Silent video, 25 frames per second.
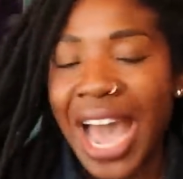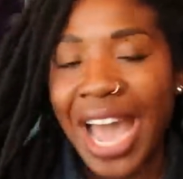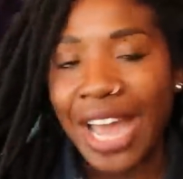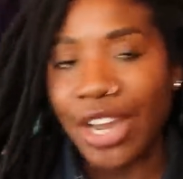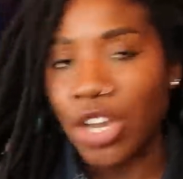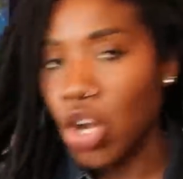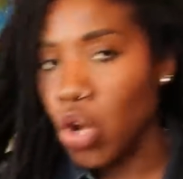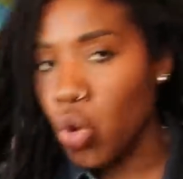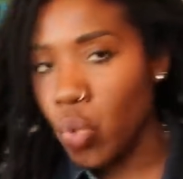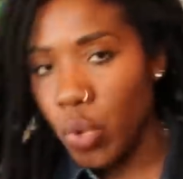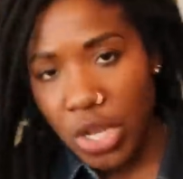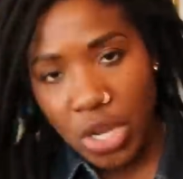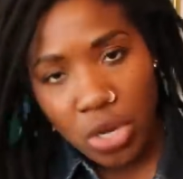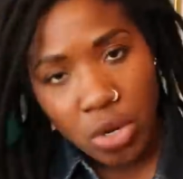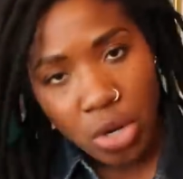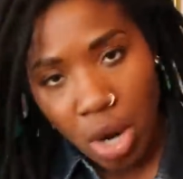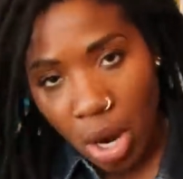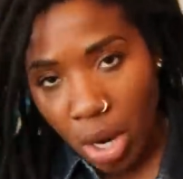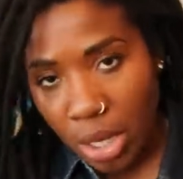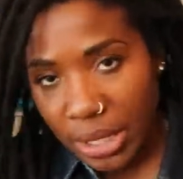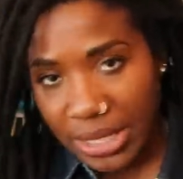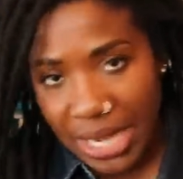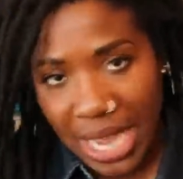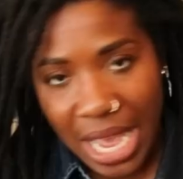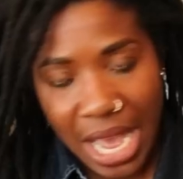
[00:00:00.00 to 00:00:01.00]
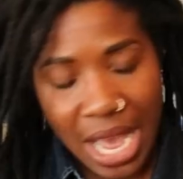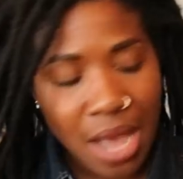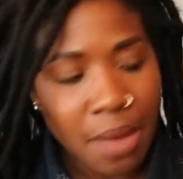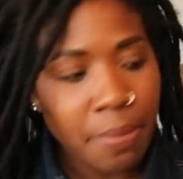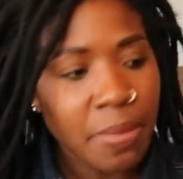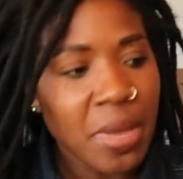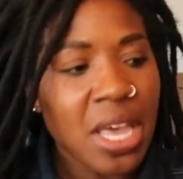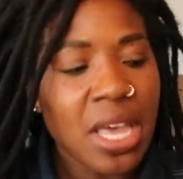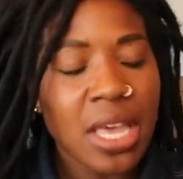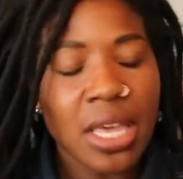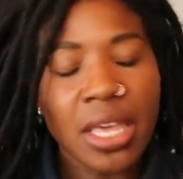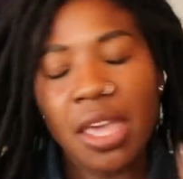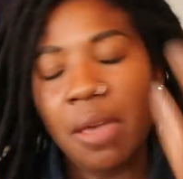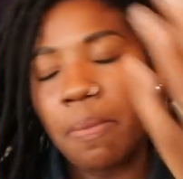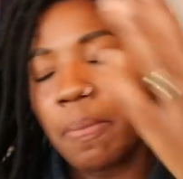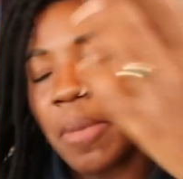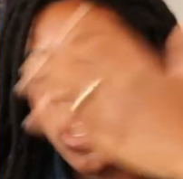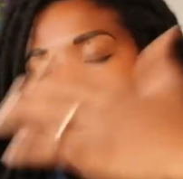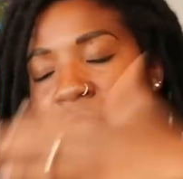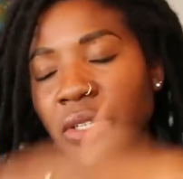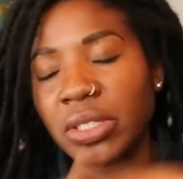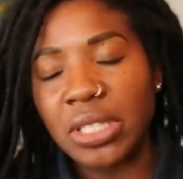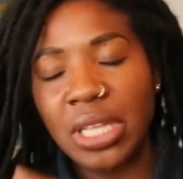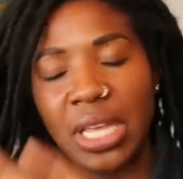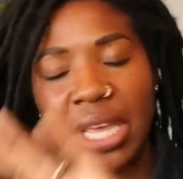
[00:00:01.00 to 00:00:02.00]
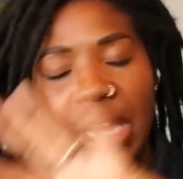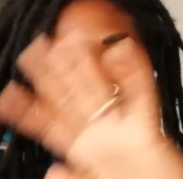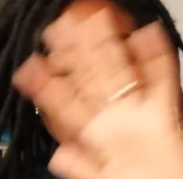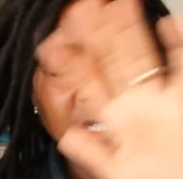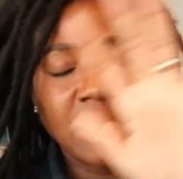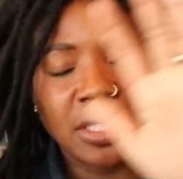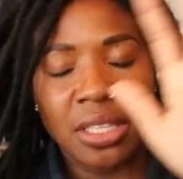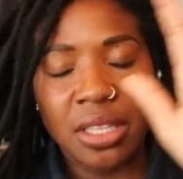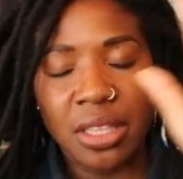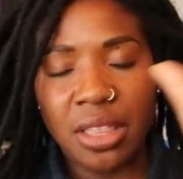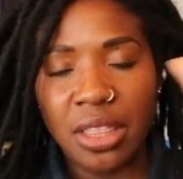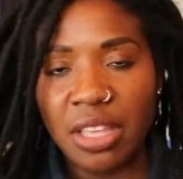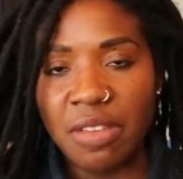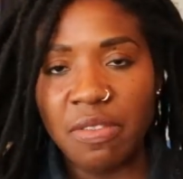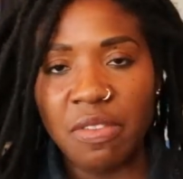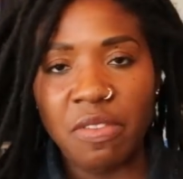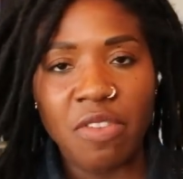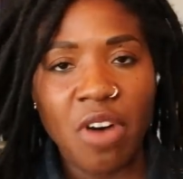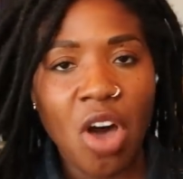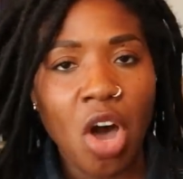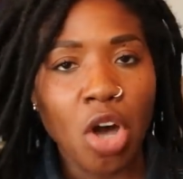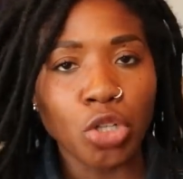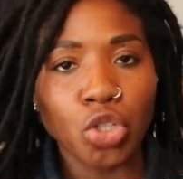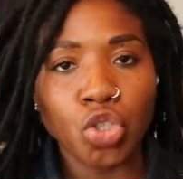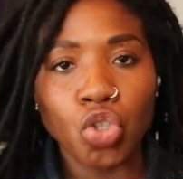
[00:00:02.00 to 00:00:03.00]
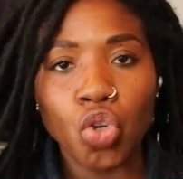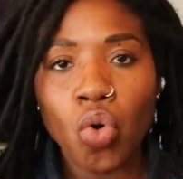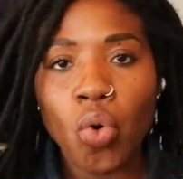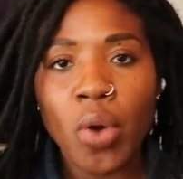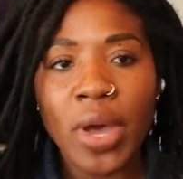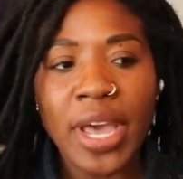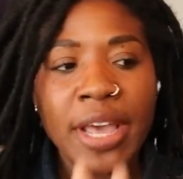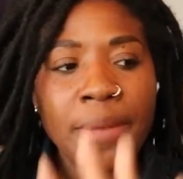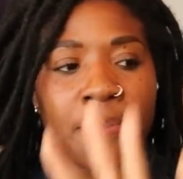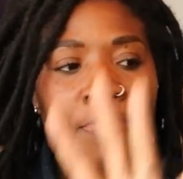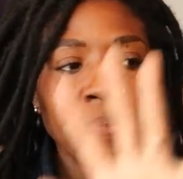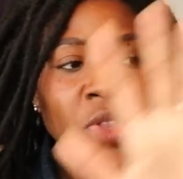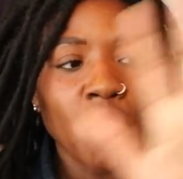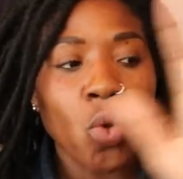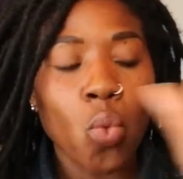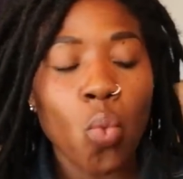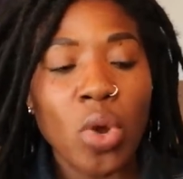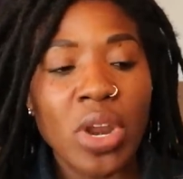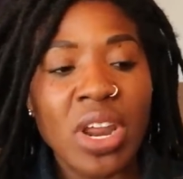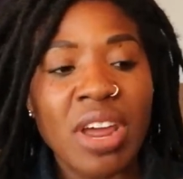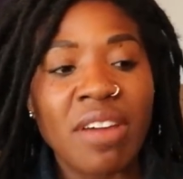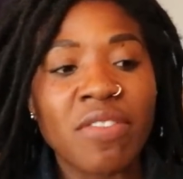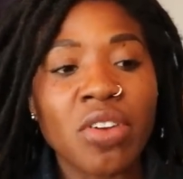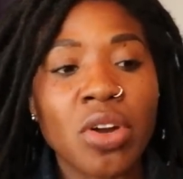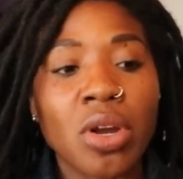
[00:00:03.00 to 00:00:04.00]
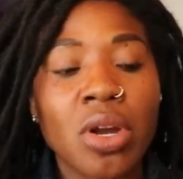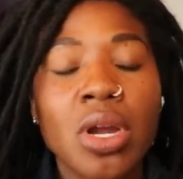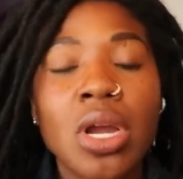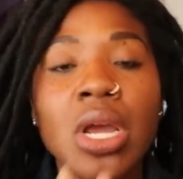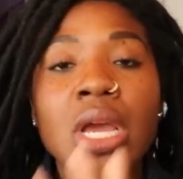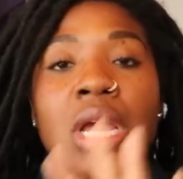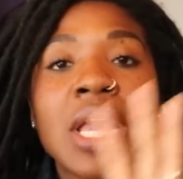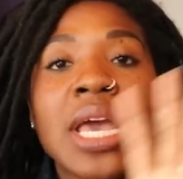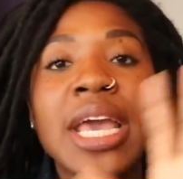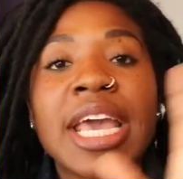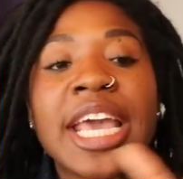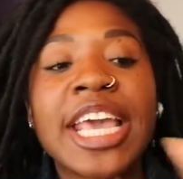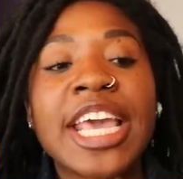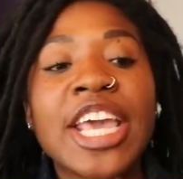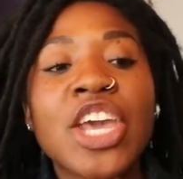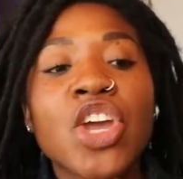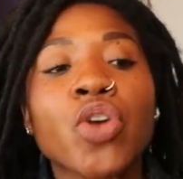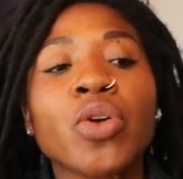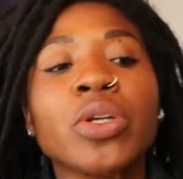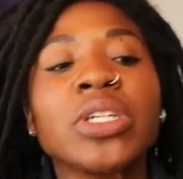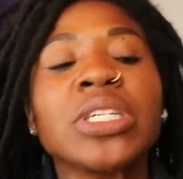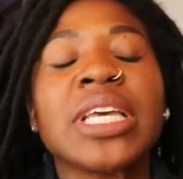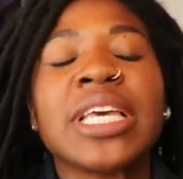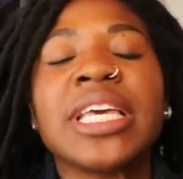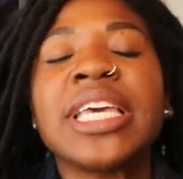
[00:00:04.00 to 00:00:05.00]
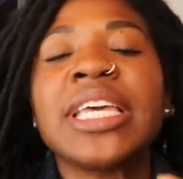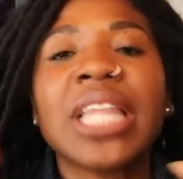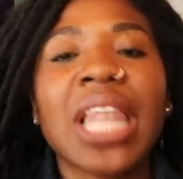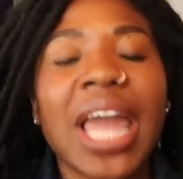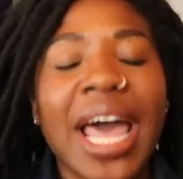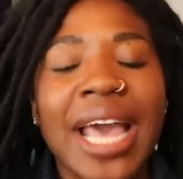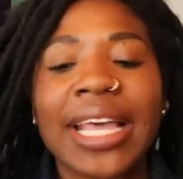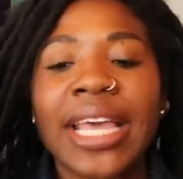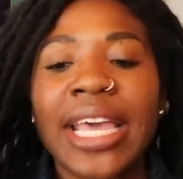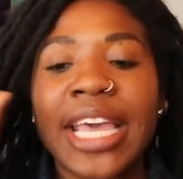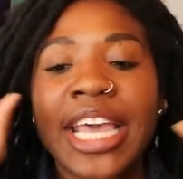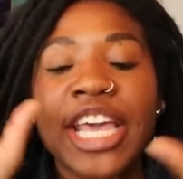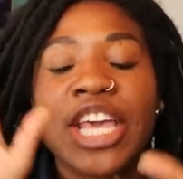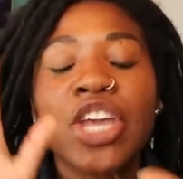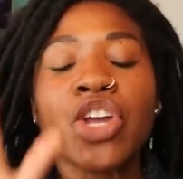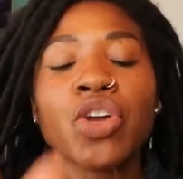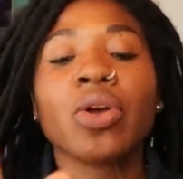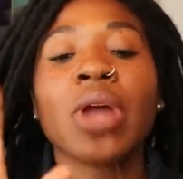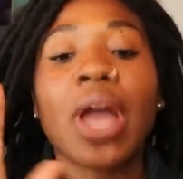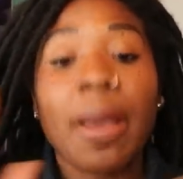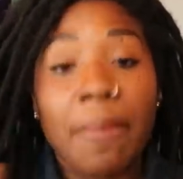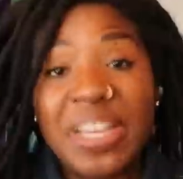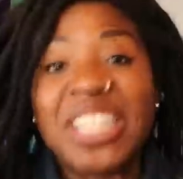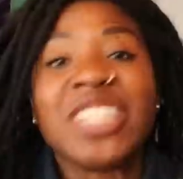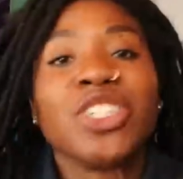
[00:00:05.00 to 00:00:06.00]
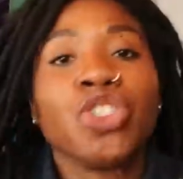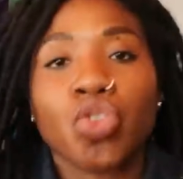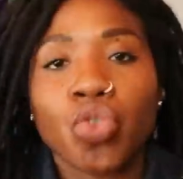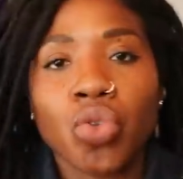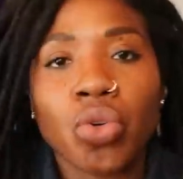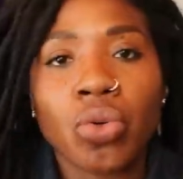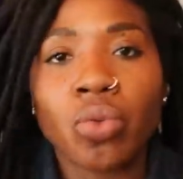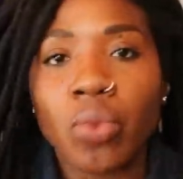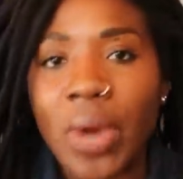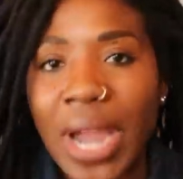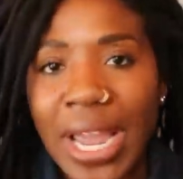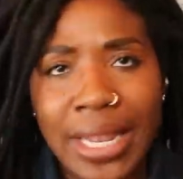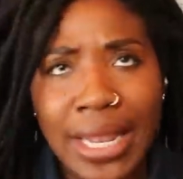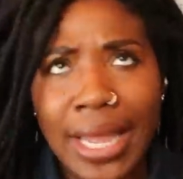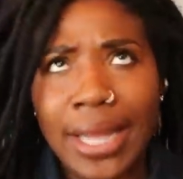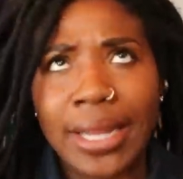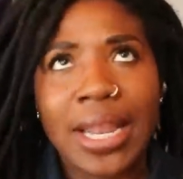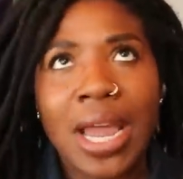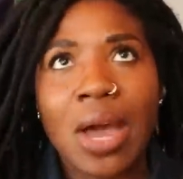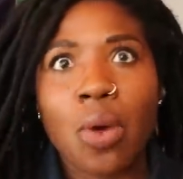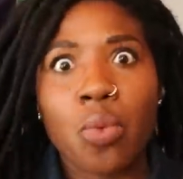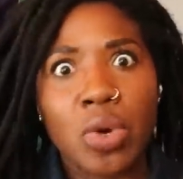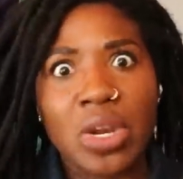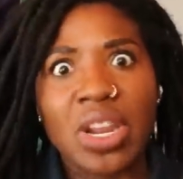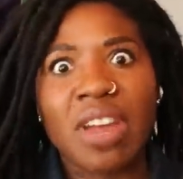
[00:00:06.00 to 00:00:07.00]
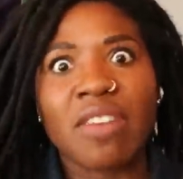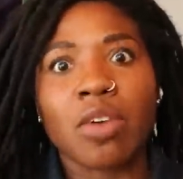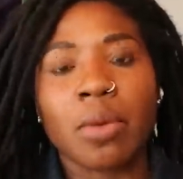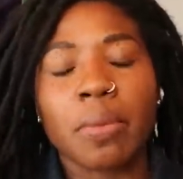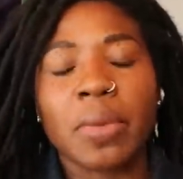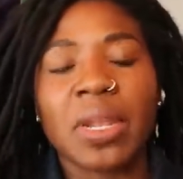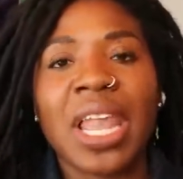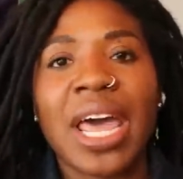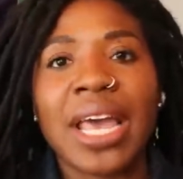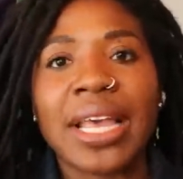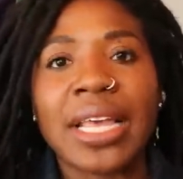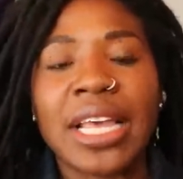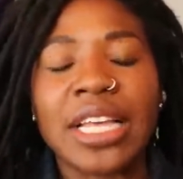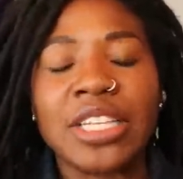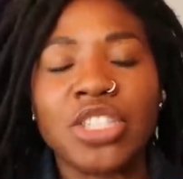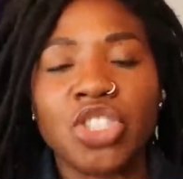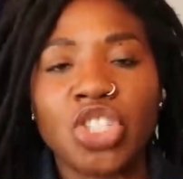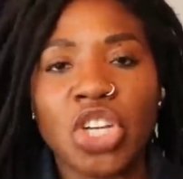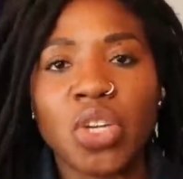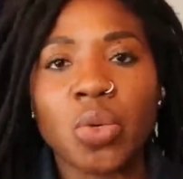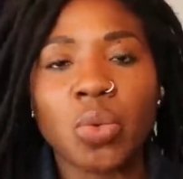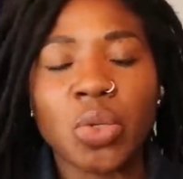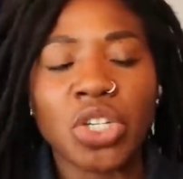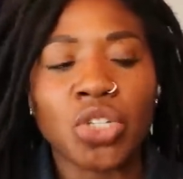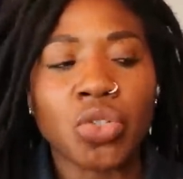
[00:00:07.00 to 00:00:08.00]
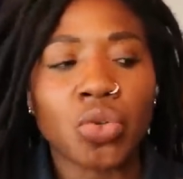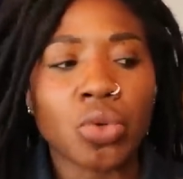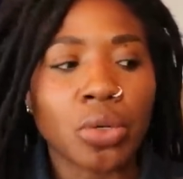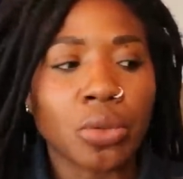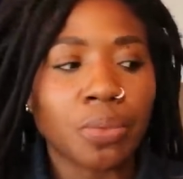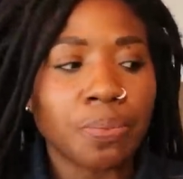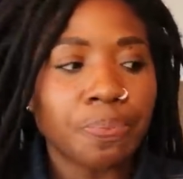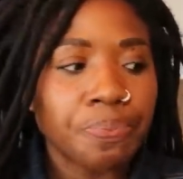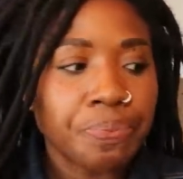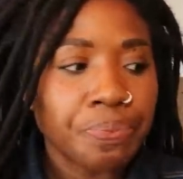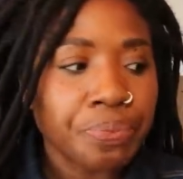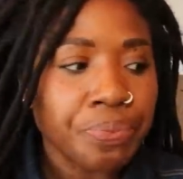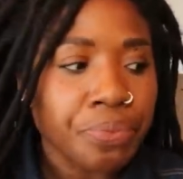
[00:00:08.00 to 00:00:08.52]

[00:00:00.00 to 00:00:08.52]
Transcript: I know we hear it all the time. Comparison is the thief of all joy, whatever. It's true, right? Like not whatever, but like it's genuinely true.